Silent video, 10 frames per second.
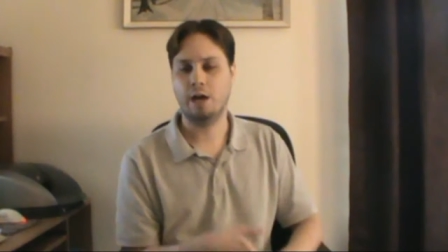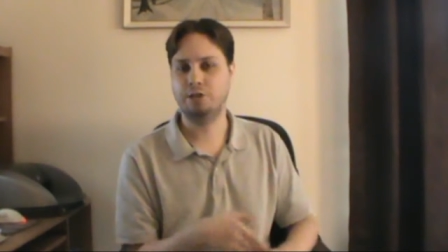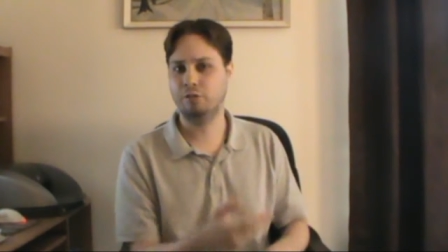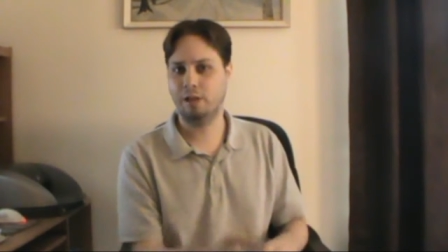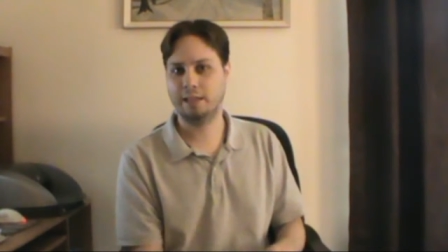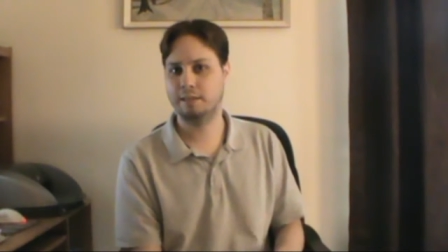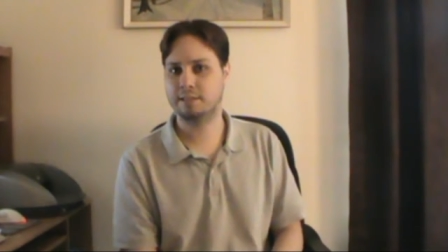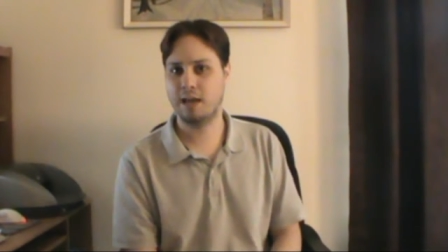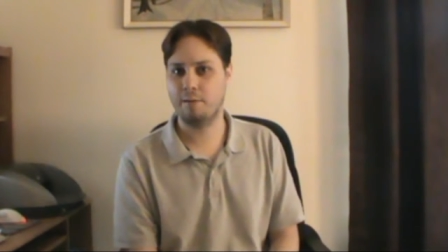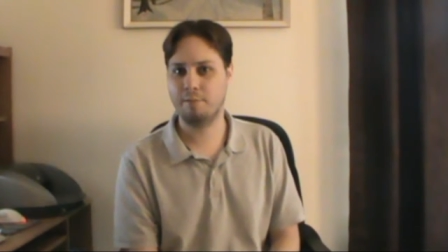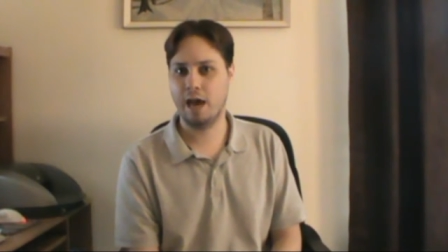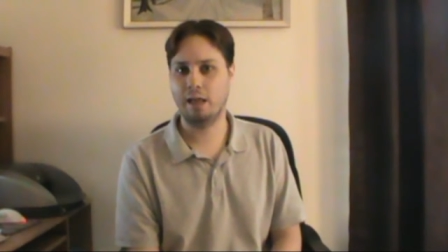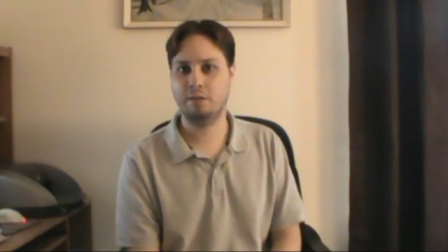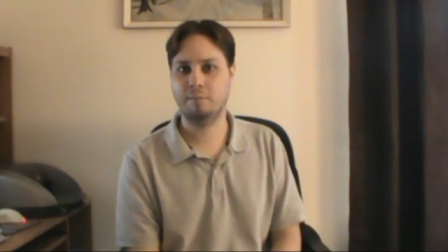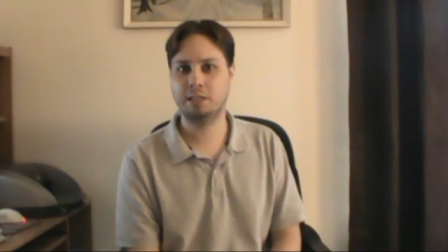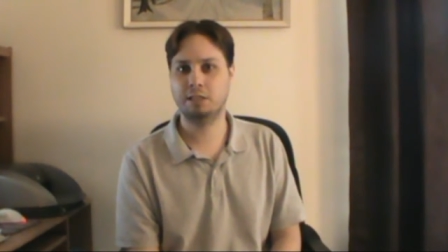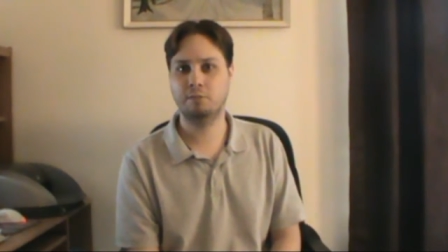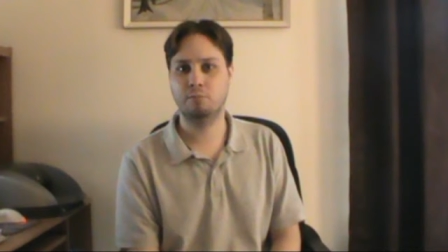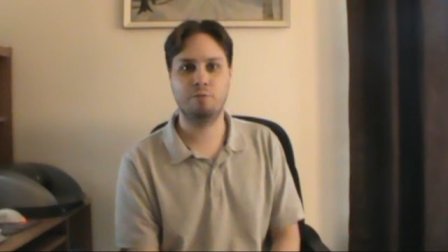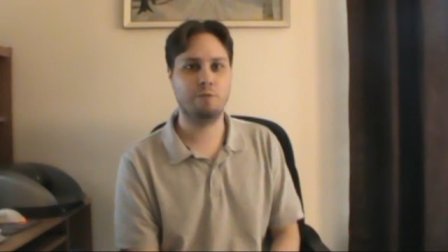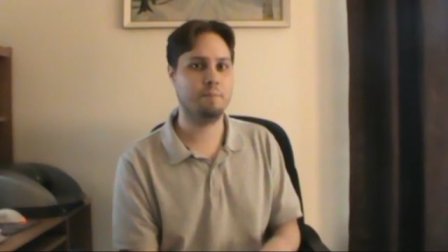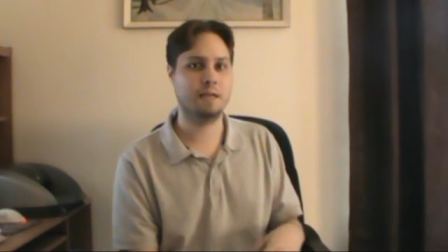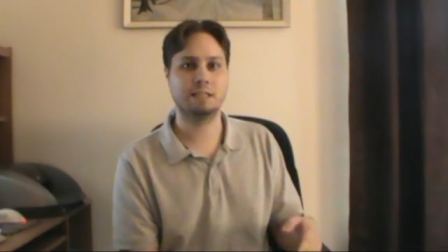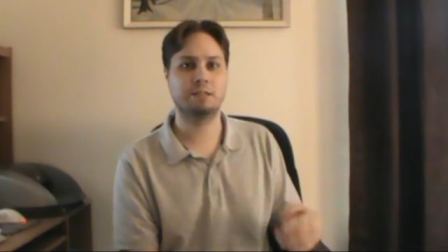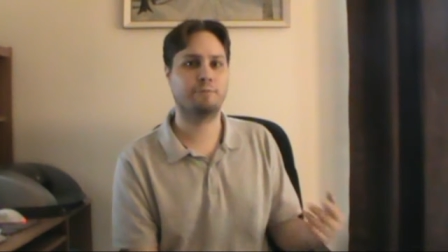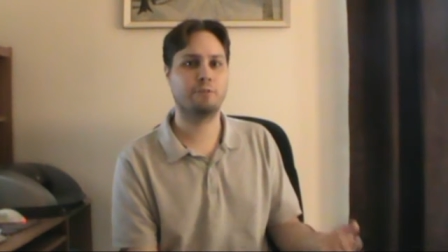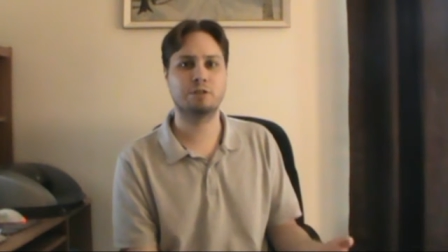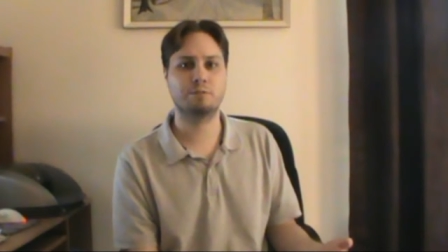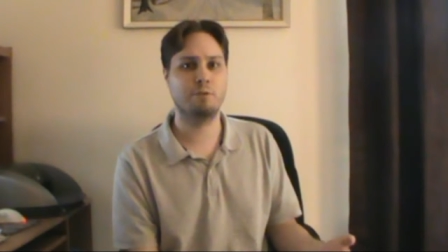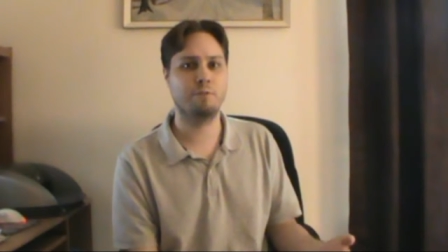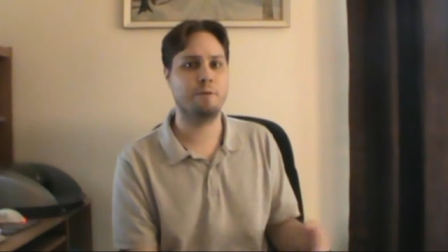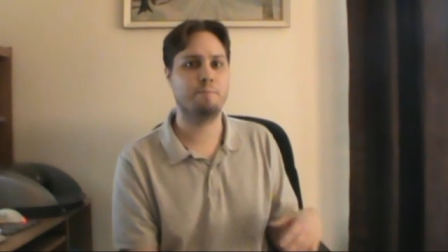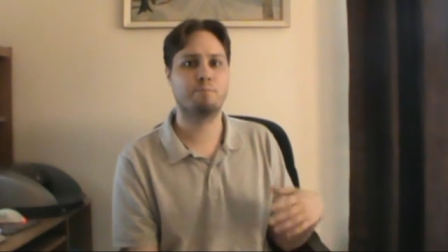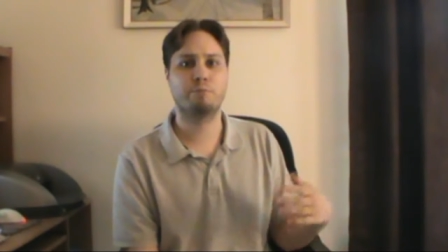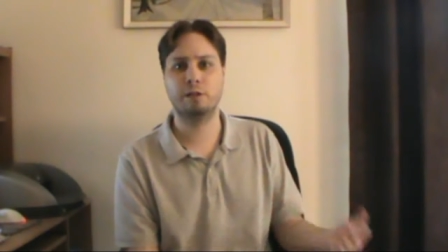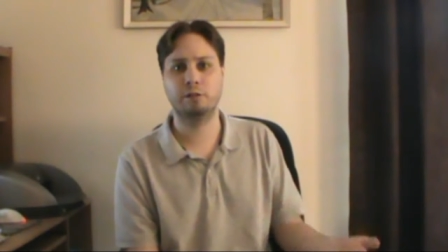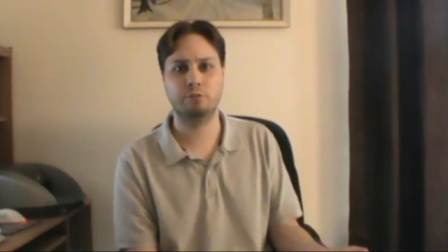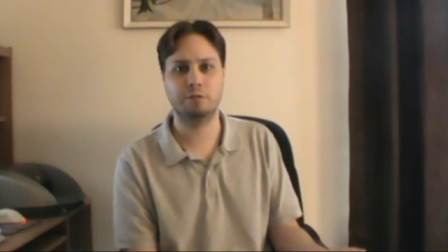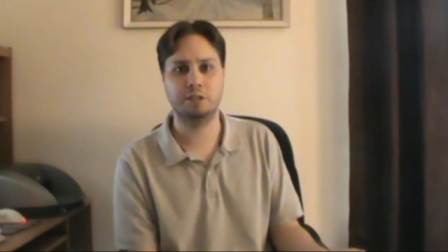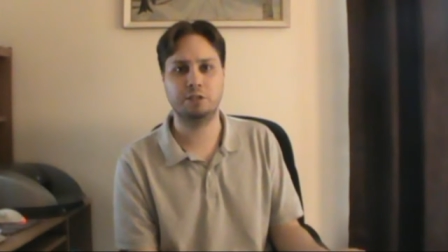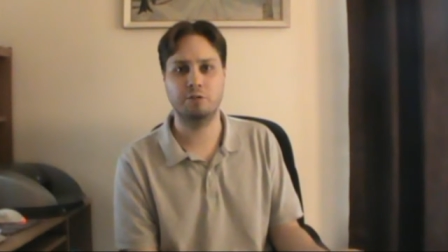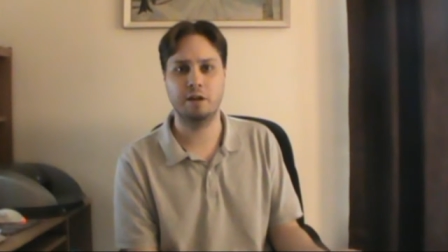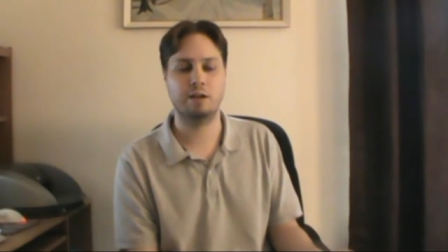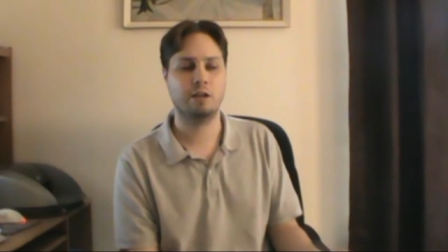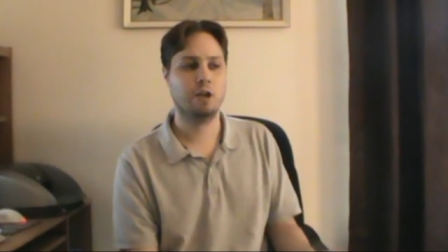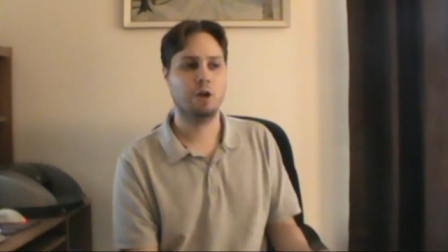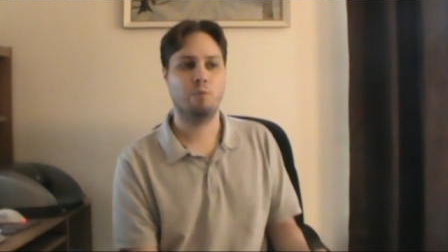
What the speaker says: I do like the zombie element in the movie because the first movie preluded to it